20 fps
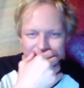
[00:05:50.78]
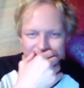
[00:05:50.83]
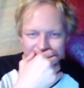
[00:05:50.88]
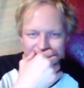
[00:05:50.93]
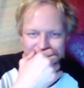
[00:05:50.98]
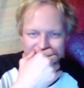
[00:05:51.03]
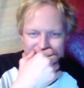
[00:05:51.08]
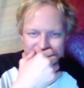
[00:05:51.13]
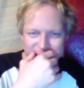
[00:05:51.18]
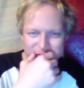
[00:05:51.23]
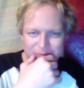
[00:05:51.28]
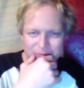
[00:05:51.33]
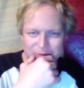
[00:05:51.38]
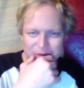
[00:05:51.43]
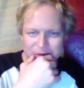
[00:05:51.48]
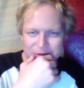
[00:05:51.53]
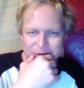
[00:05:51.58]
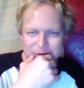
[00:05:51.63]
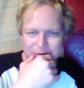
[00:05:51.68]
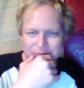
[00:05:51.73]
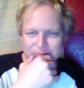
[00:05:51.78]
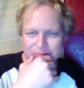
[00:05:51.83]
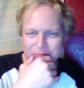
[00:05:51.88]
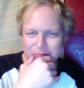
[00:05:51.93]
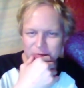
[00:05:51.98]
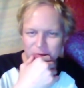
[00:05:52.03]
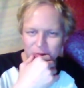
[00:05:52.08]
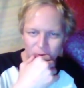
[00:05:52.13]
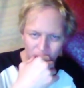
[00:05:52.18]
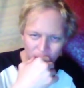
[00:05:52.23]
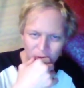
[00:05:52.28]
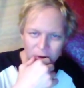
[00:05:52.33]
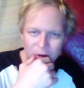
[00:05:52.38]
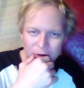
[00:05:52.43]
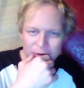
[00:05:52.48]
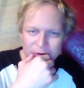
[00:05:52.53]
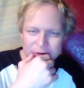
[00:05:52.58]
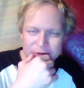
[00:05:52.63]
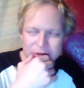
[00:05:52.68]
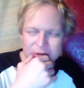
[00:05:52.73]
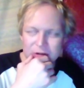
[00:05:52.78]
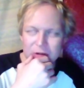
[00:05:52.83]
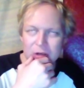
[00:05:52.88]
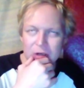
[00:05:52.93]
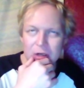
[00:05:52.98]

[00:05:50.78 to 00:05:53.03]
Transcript: Mr. Simmons' words,